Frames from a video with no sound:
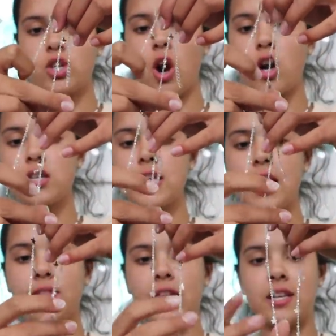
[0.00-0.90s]
stars,
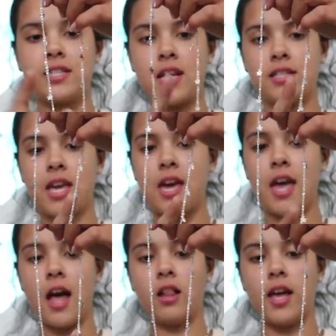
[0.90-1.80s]
then it says
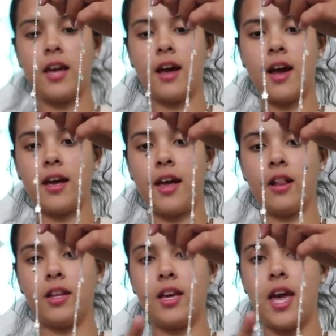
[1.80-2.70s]

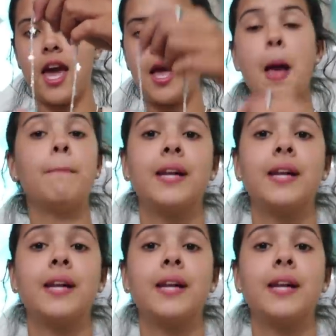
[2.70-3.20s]
K-L-A-I-L-E-A,